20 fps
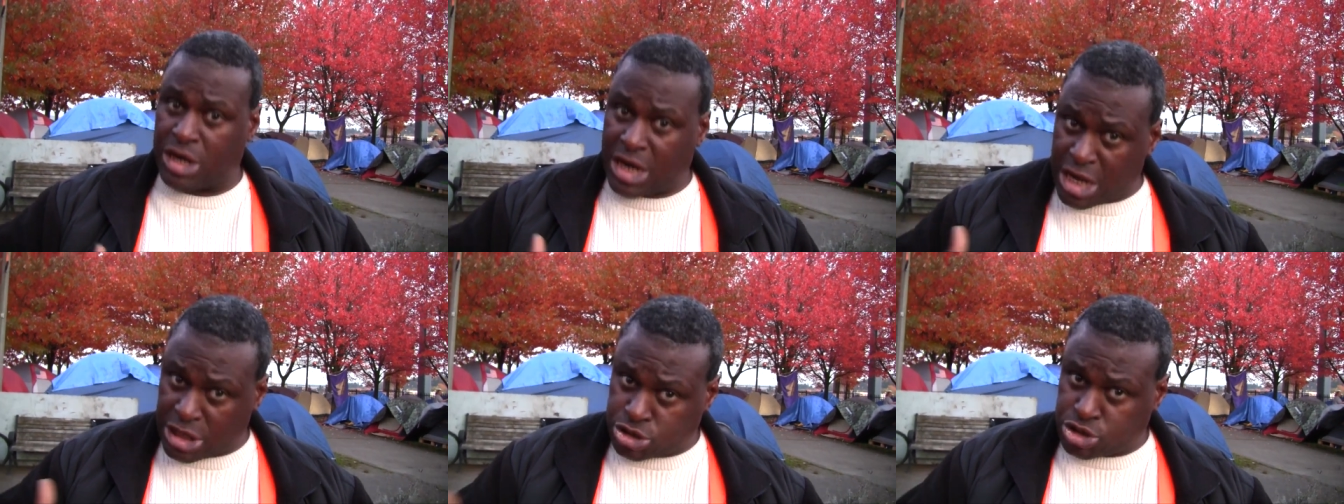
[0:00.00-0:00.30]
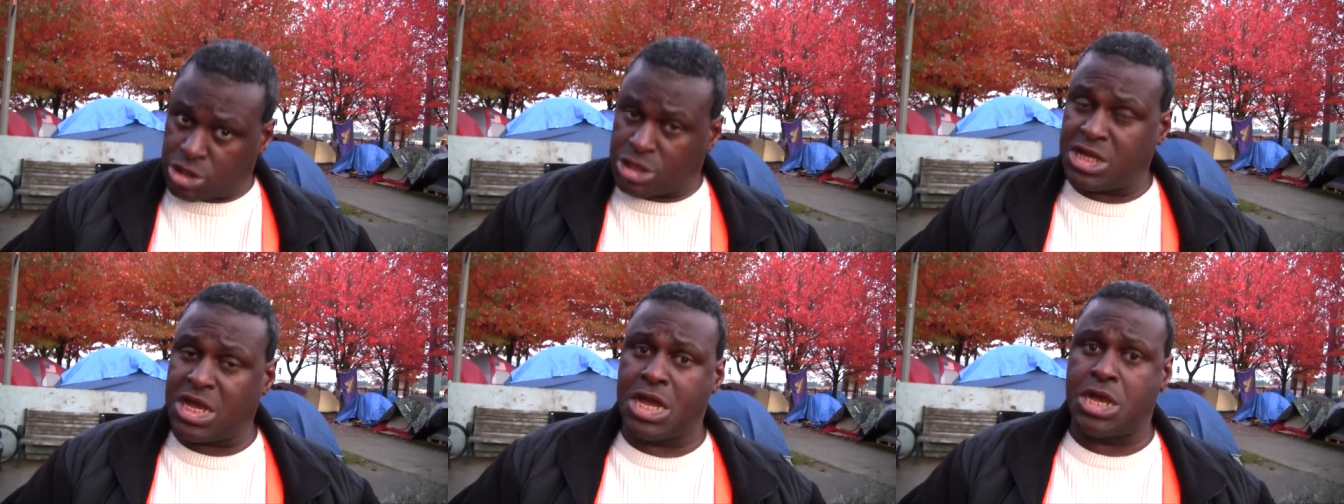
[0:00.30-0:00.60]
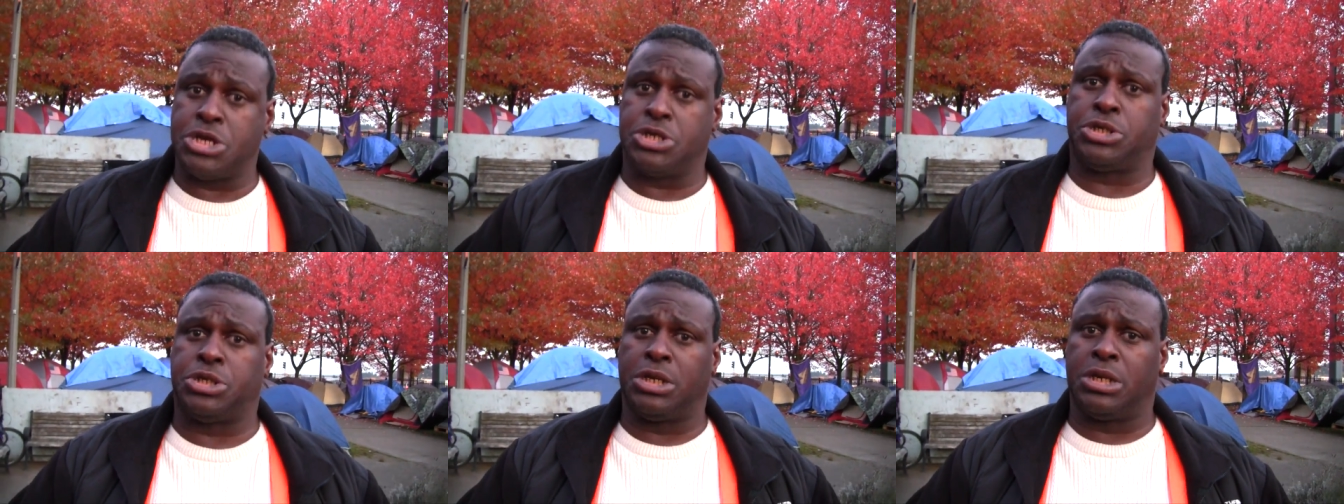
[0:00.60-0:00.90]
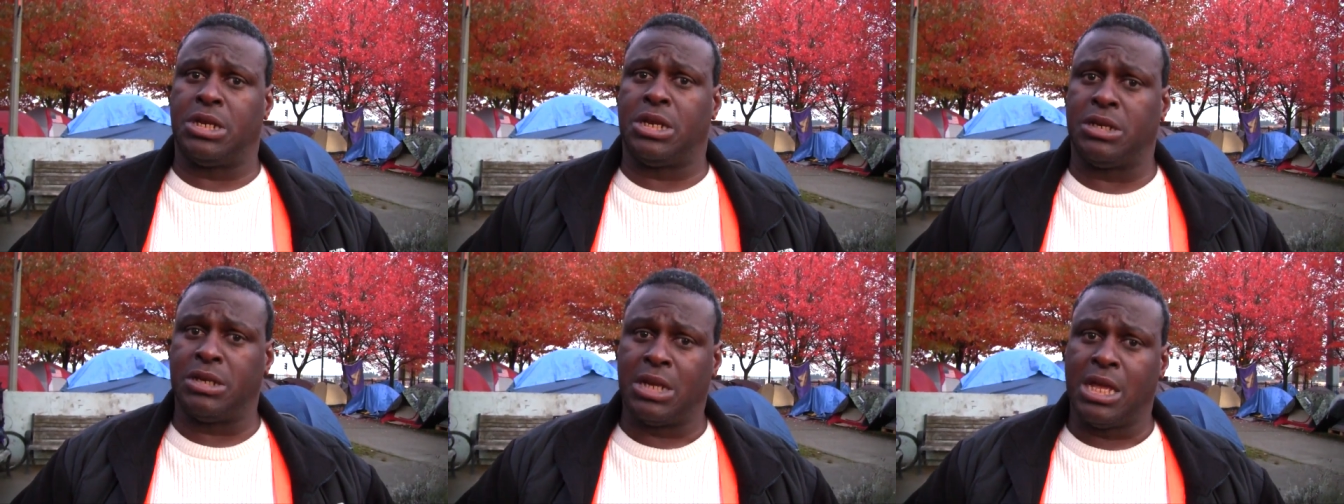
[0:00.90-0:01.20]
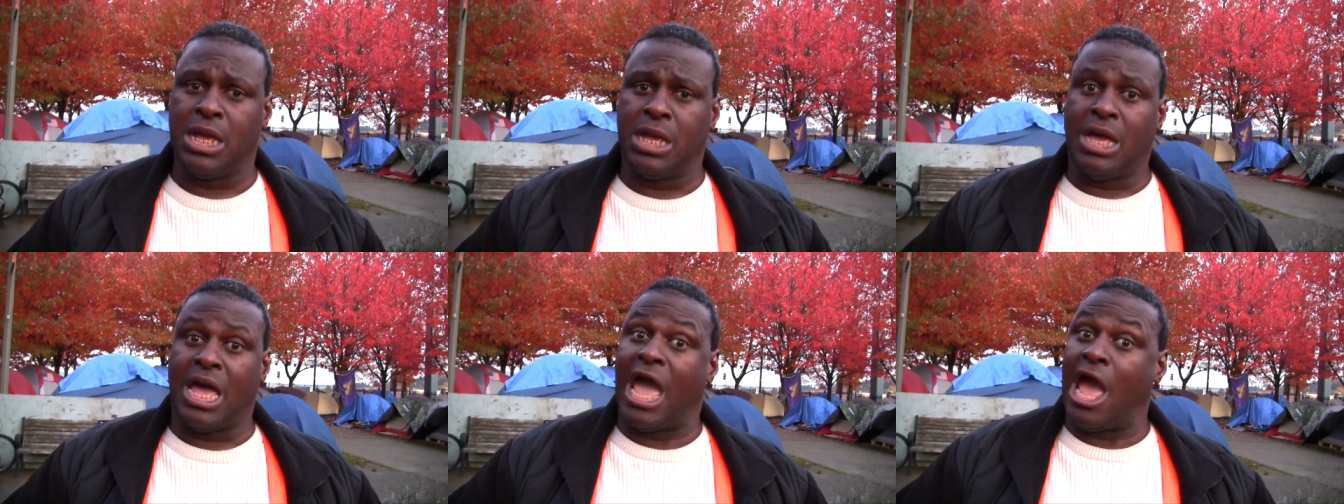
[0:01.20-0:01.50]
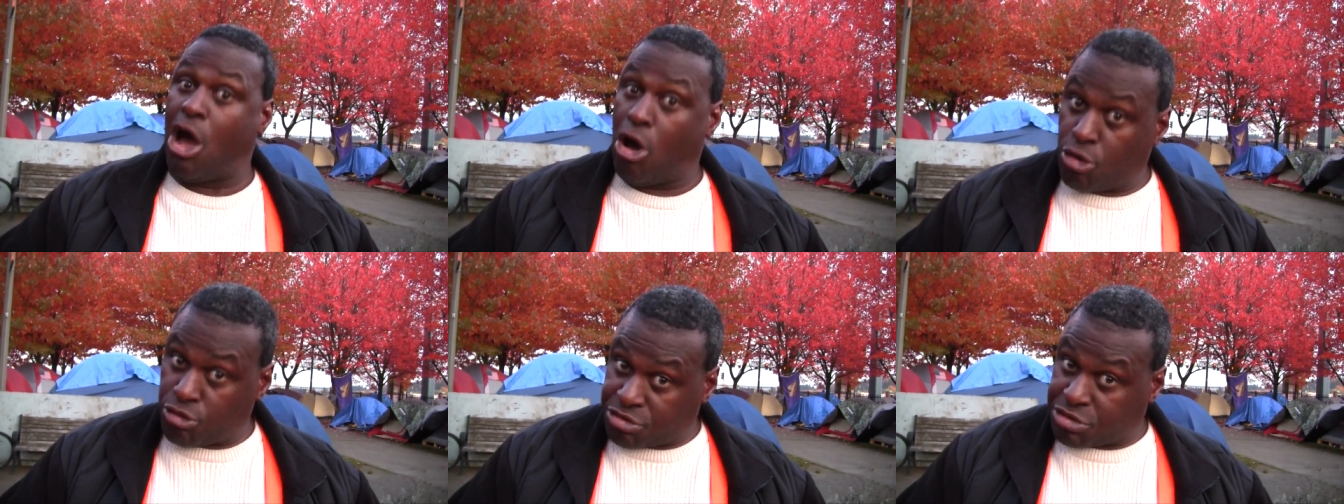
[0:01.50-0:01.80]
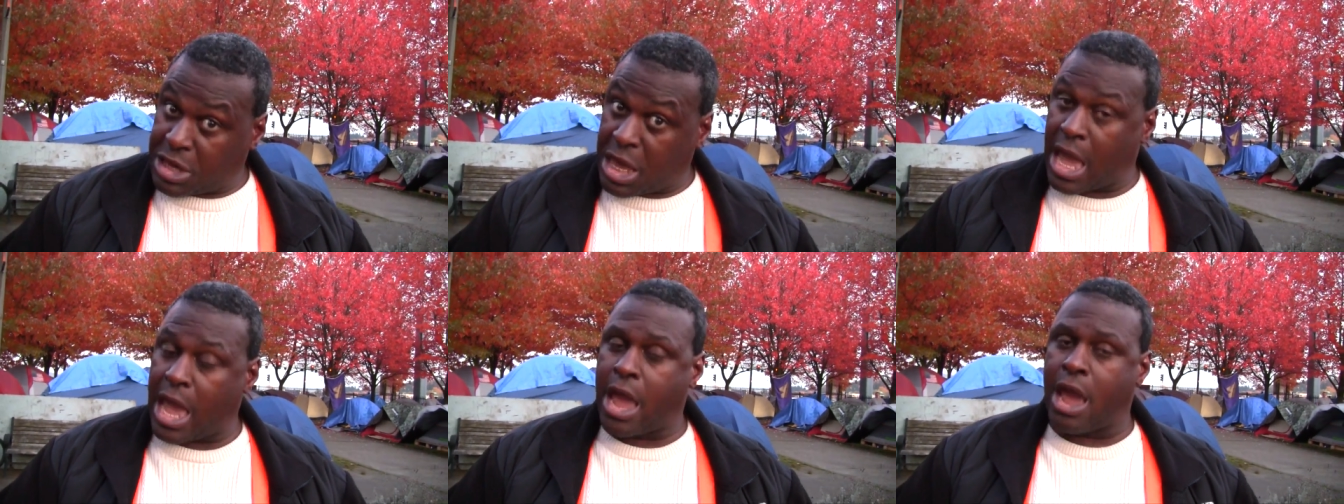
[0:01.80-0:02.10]
good education and health
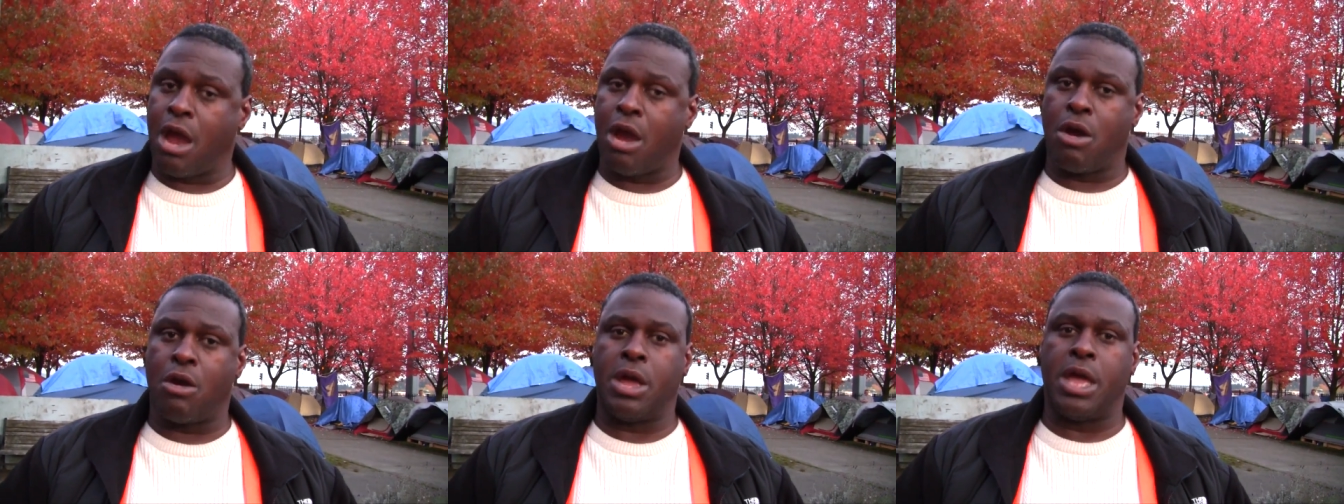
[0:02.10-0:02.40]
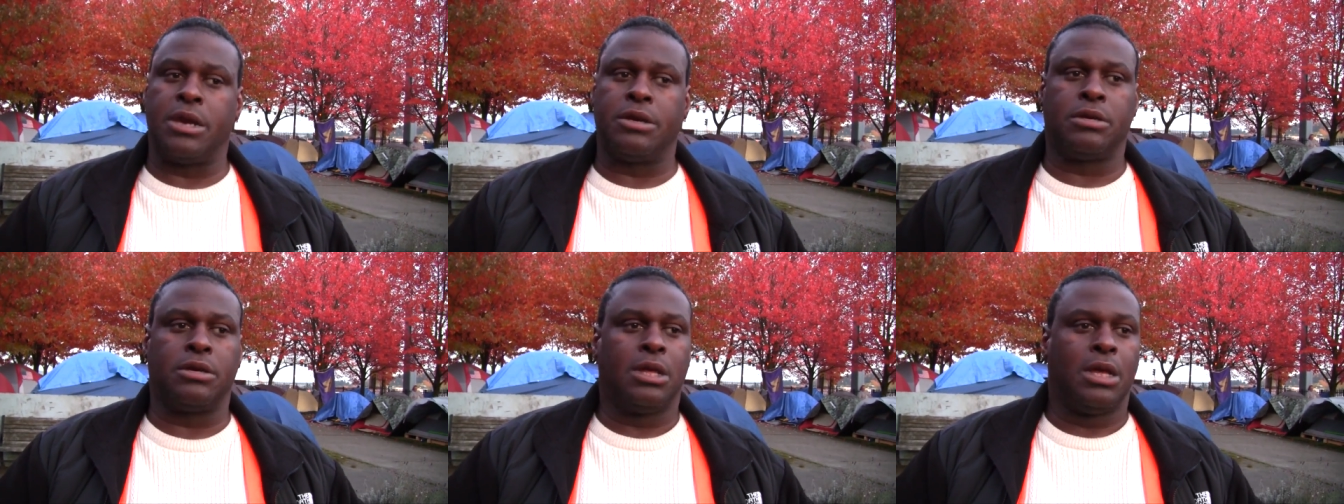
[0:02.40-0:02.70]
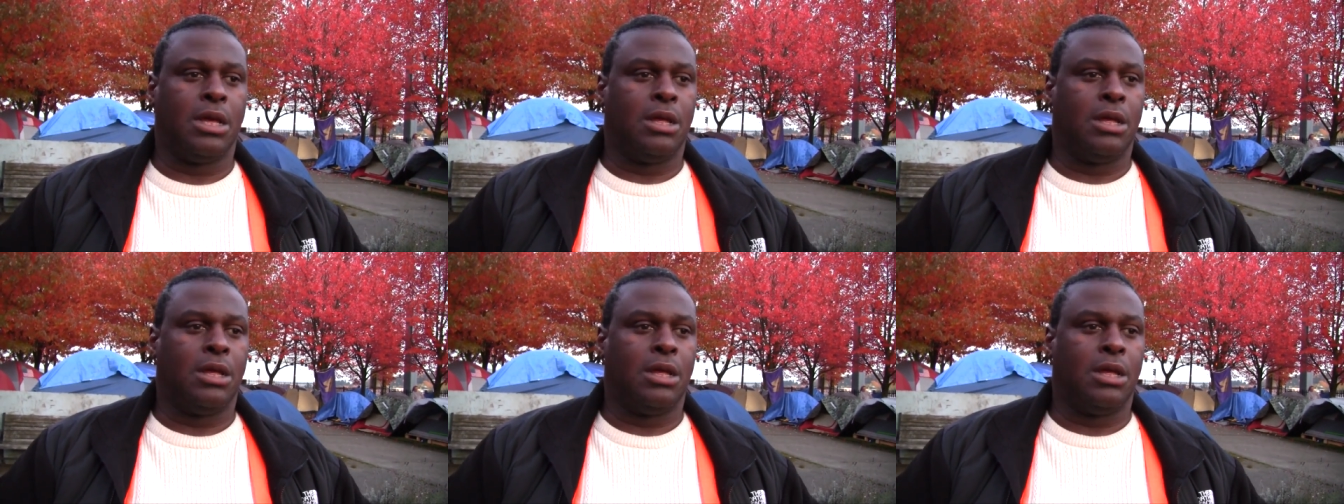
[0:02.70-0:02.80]
care and